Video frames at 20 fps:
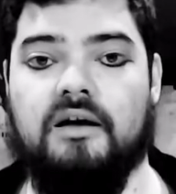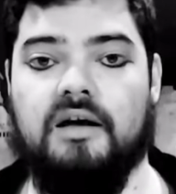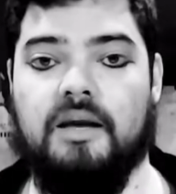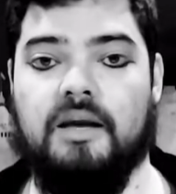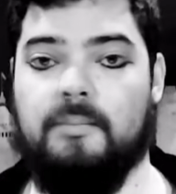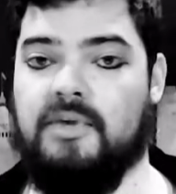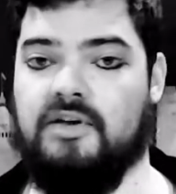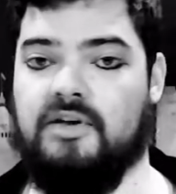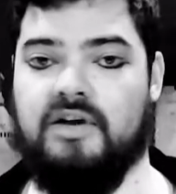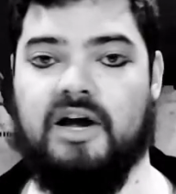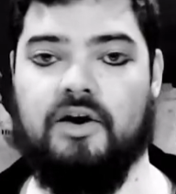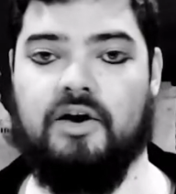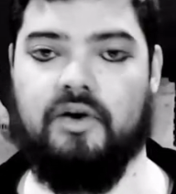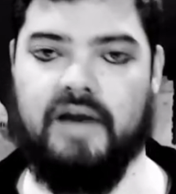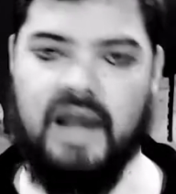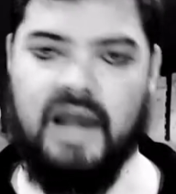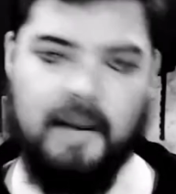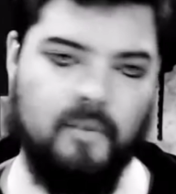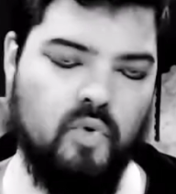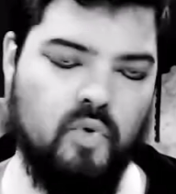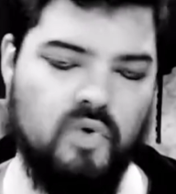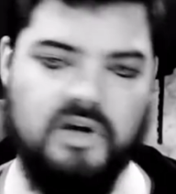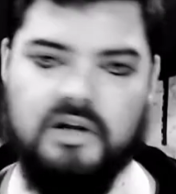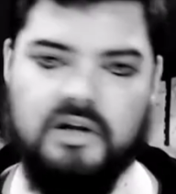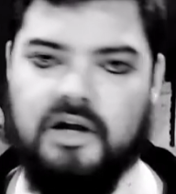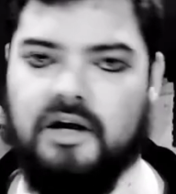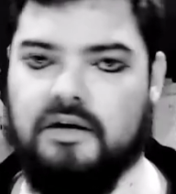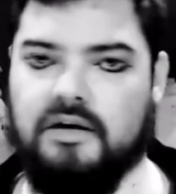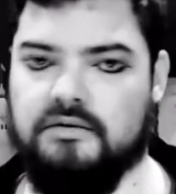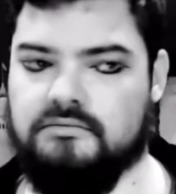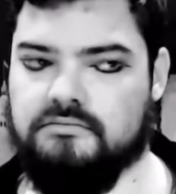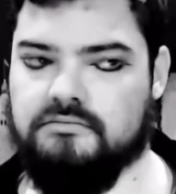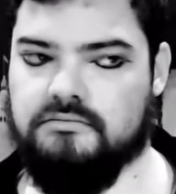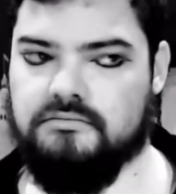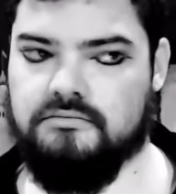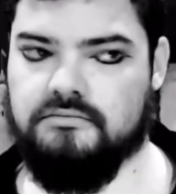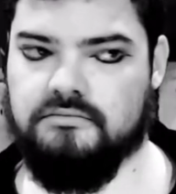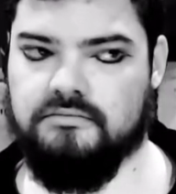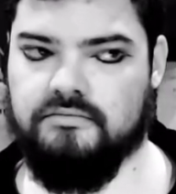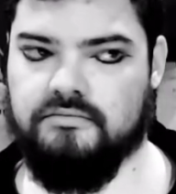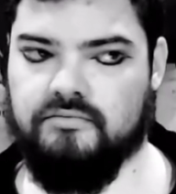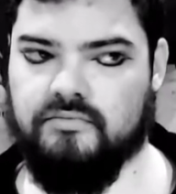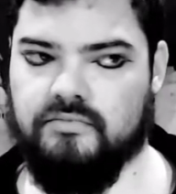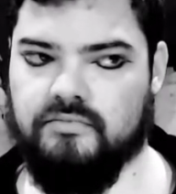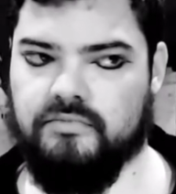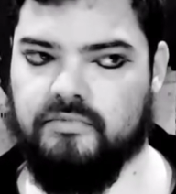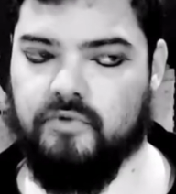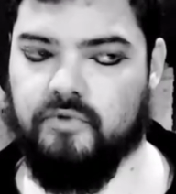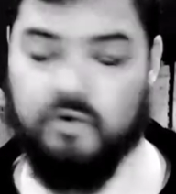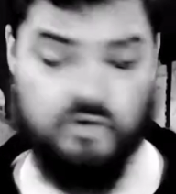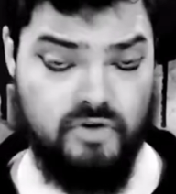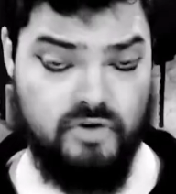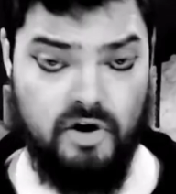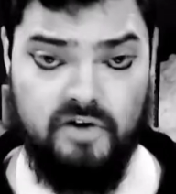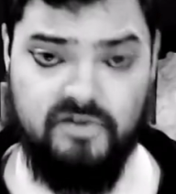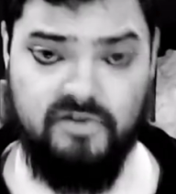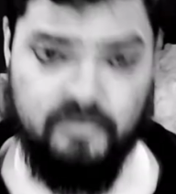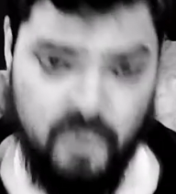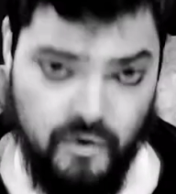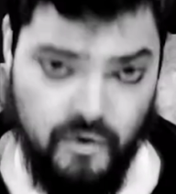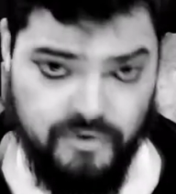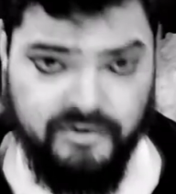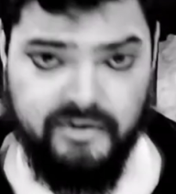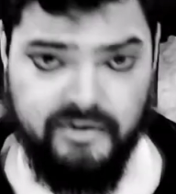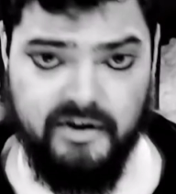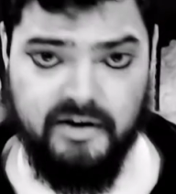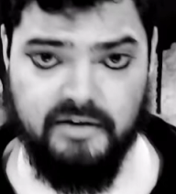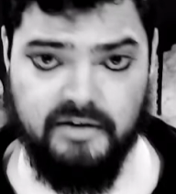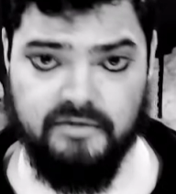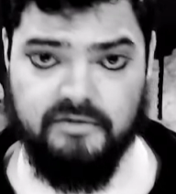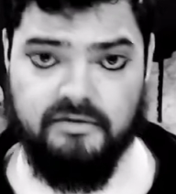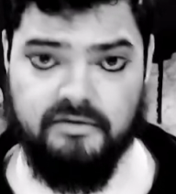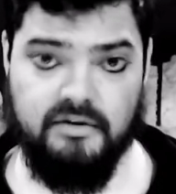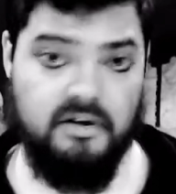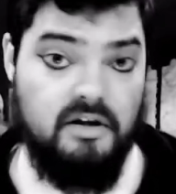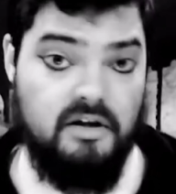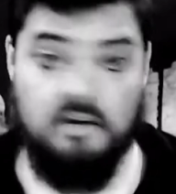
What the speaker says: I mean, you got your Camarilla. They're in charge of most things.